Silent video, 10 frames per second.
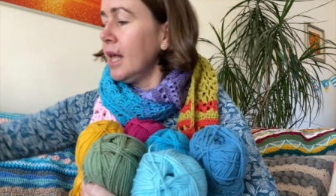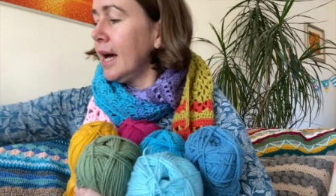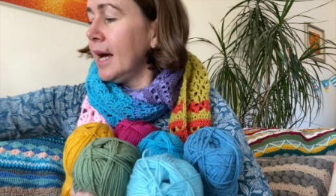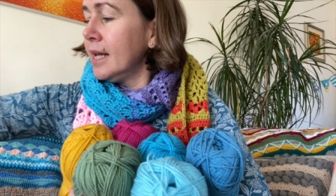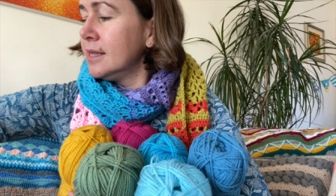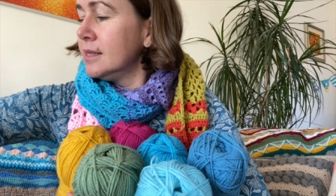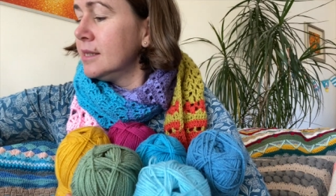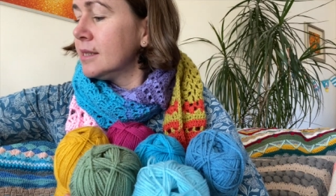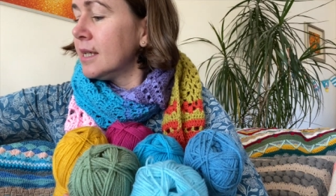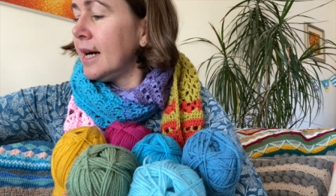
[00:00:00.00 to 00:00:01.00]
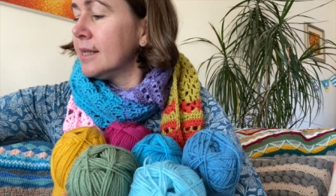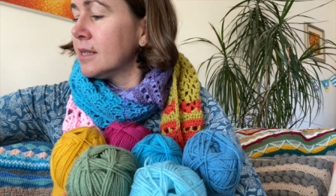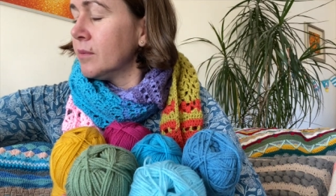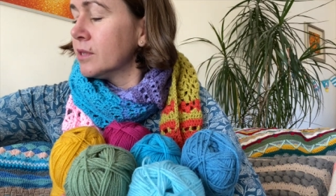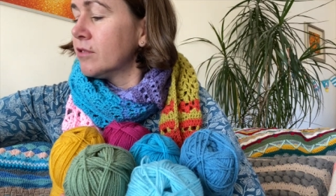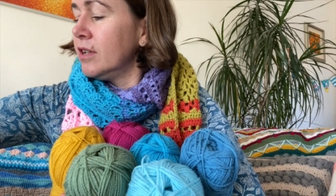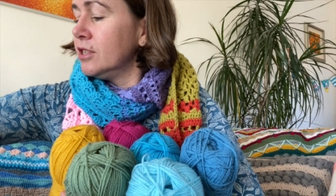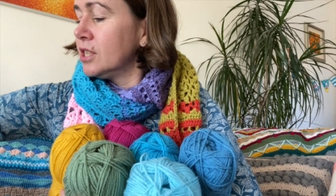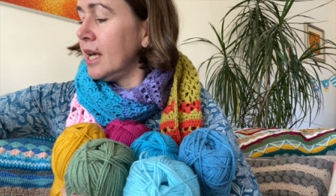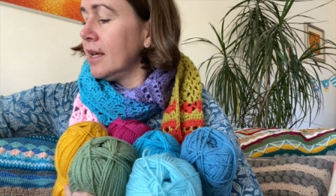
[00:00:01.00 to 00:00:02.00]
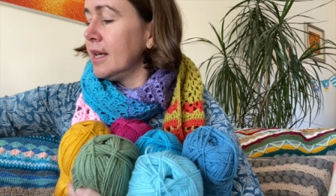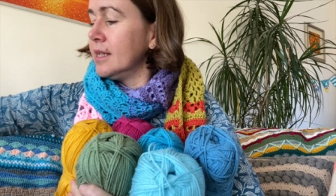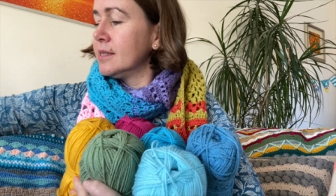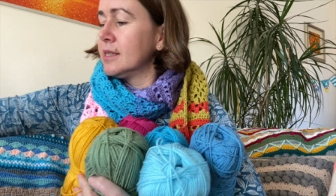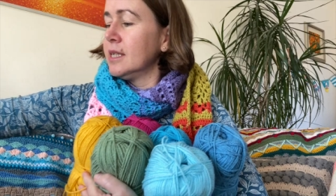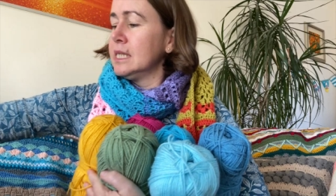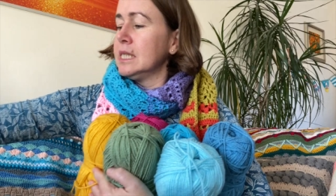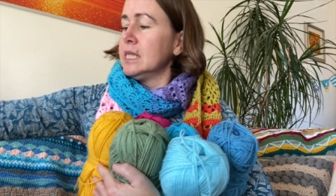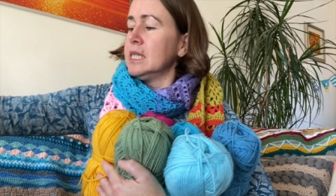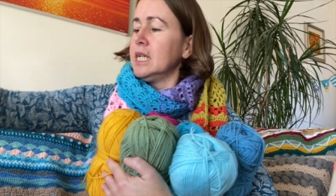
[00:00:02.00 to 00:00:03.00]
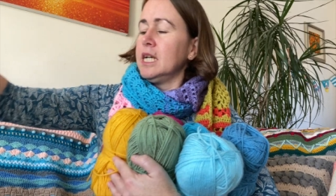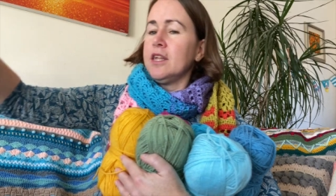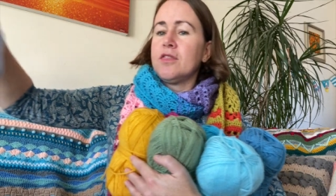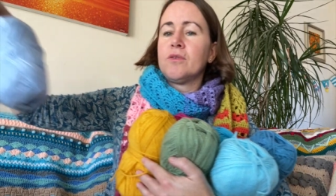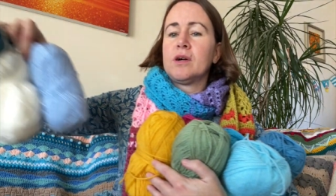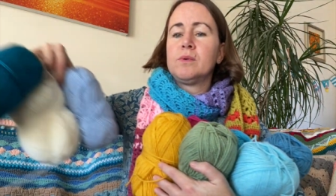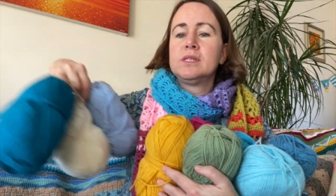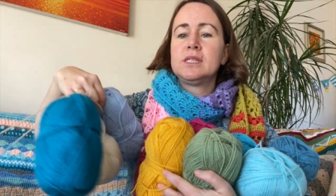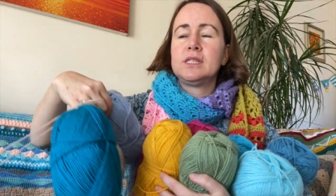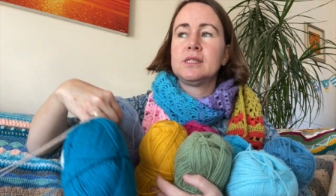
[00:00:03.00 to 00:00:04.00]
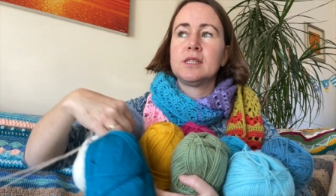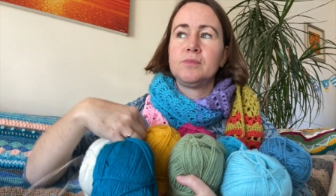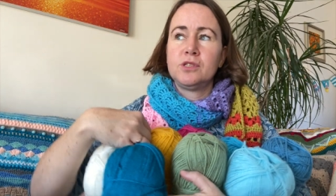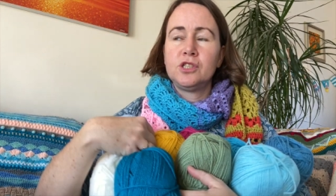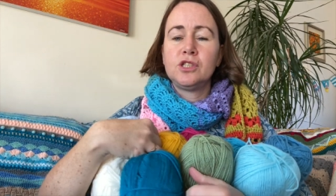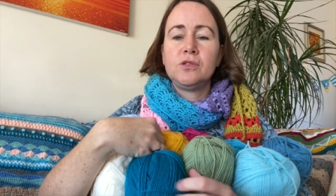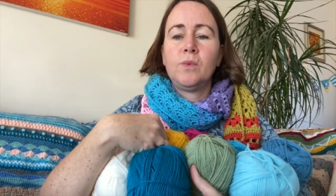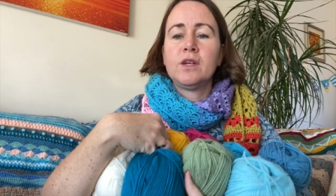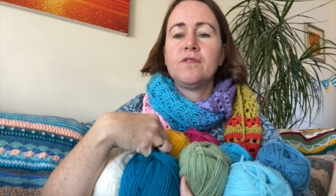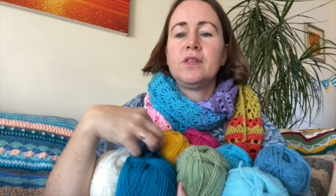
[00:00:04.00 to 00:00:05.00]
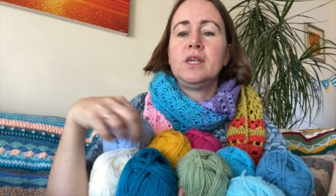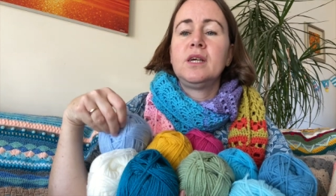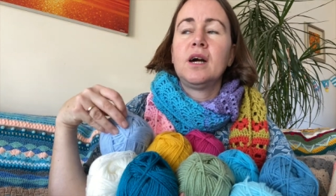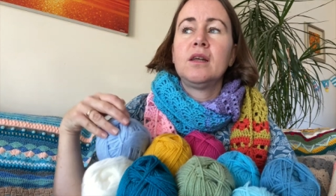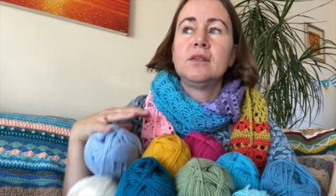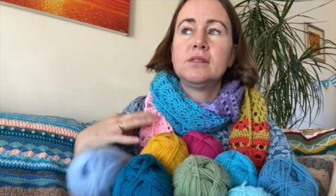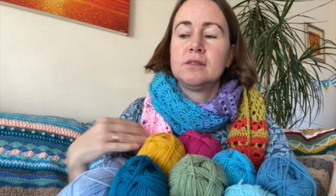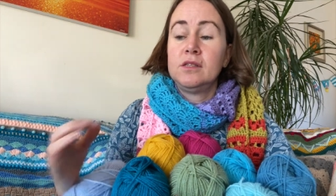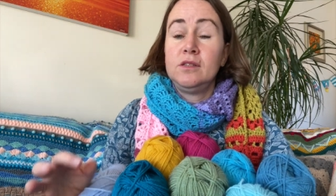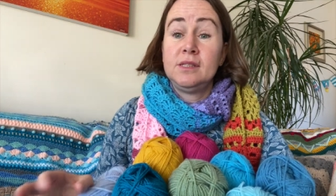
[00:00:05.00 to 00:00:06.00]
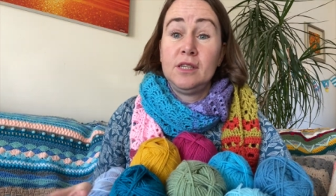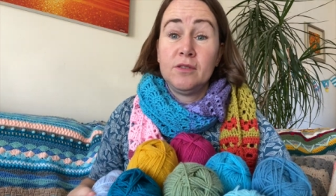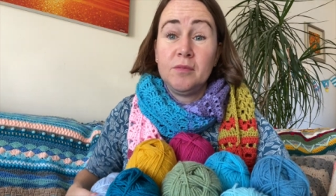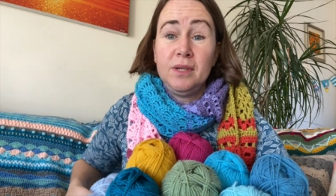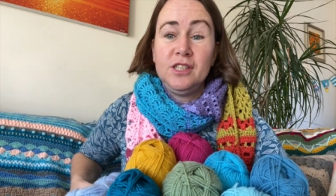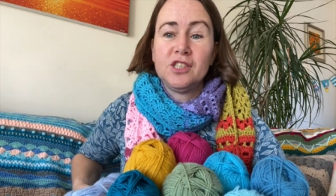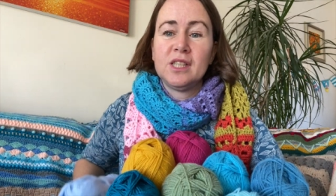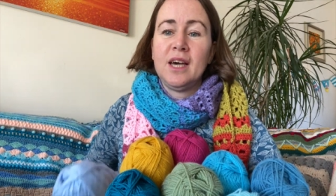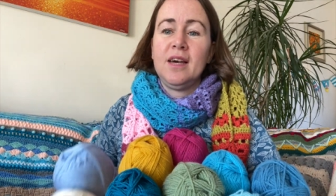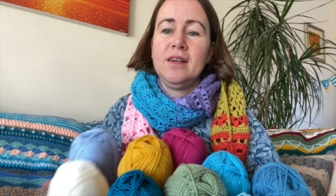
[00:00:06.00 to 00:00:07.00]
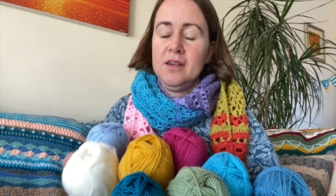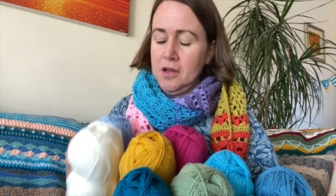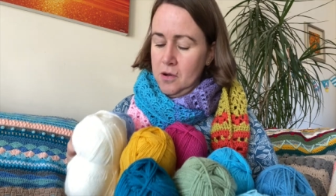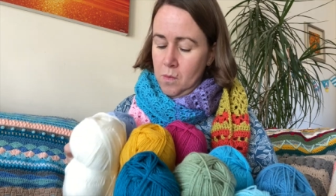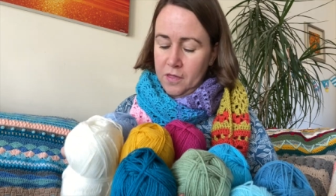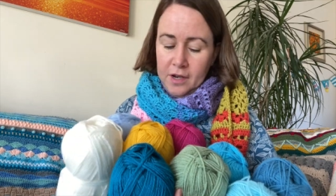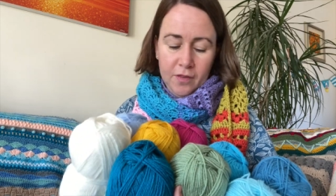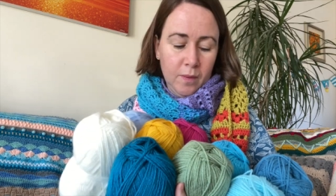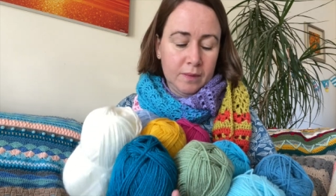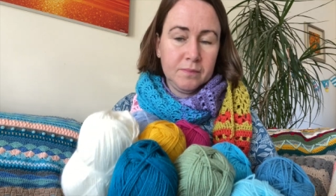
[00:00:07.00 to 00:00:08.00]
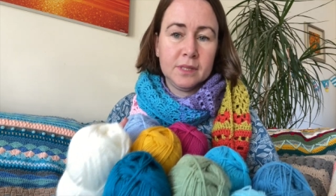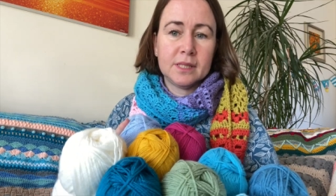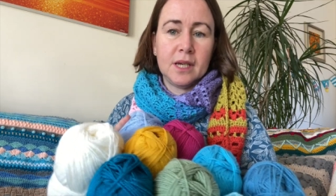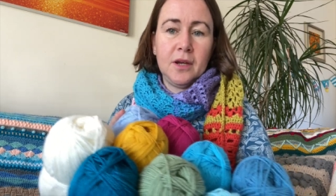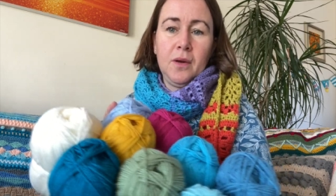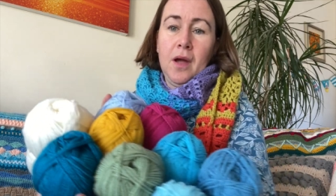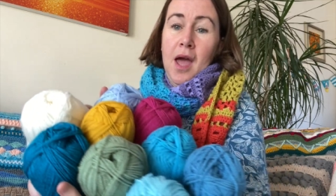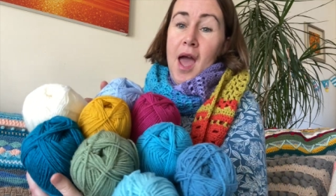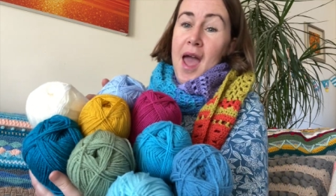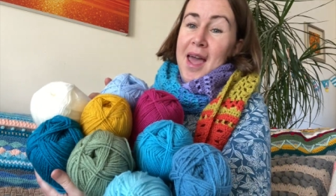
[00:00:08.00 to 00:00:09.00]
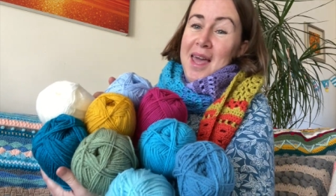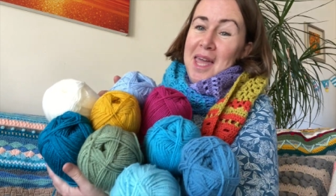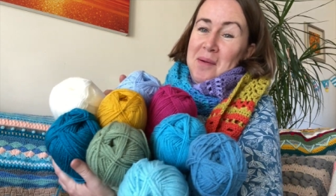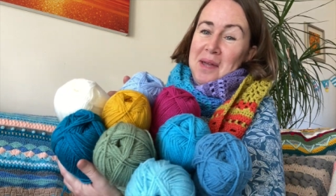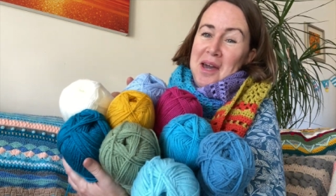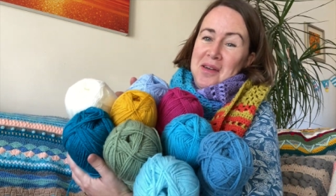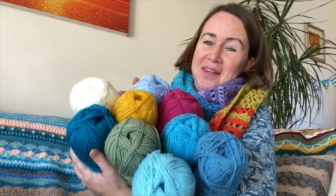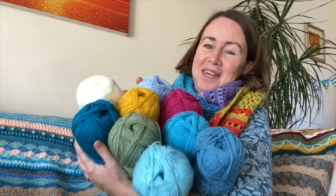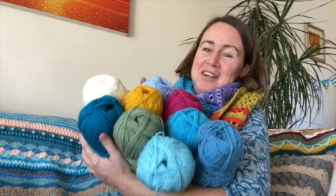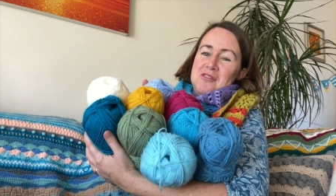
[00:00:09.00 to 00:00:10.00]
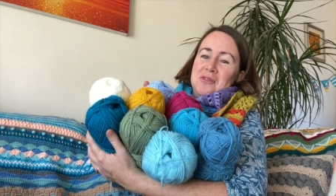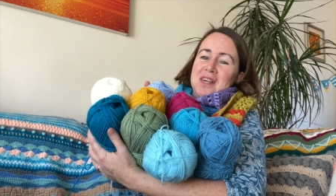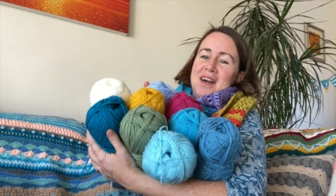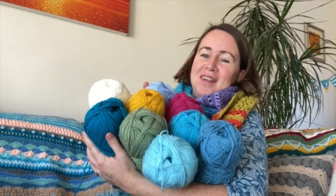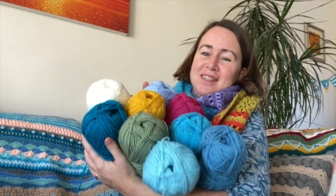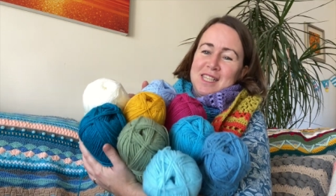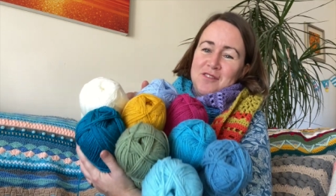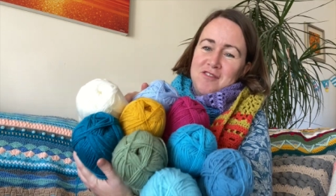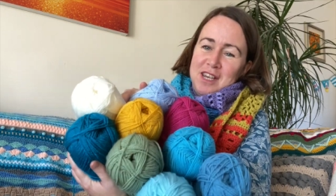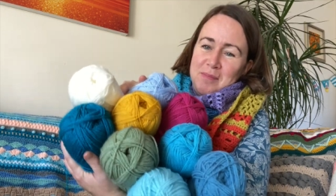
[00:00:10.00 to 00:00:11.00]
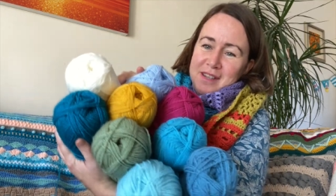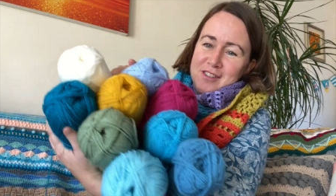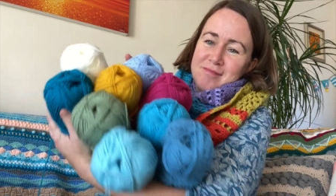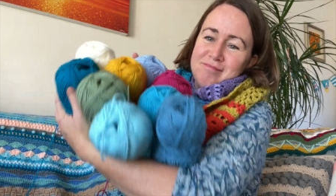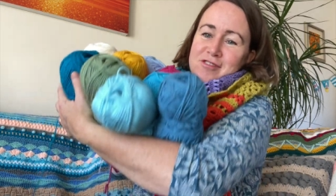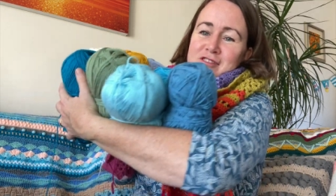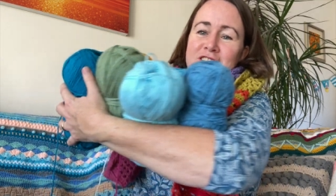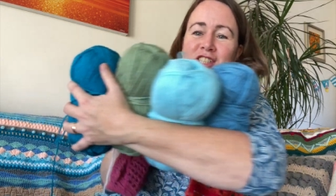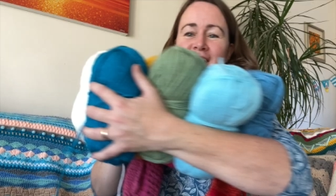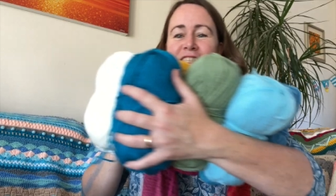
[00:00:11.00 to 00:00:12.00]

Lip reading: and as I was crocheting it, I thought I wanted to substitute one of the colours that you see on the beach there with another one. So here we go. Here are all the colours. They've already been crocheted